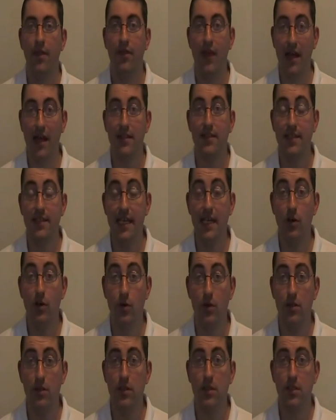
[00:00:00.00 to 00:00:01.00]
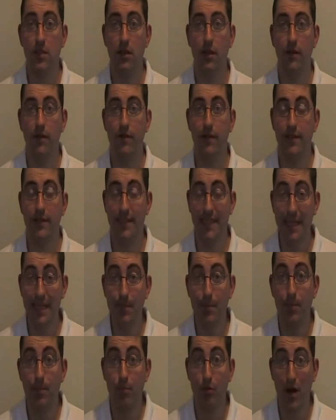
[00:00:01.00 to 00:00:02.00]
That sequence of
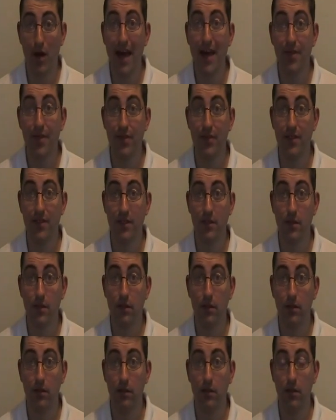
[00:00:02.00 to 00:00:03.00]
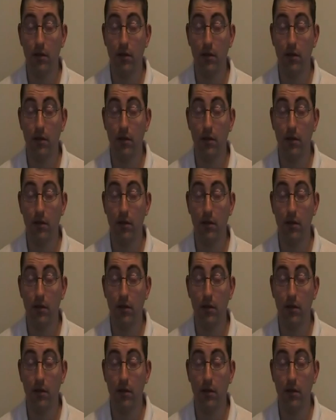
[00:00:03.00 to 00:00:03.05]
deep breaths,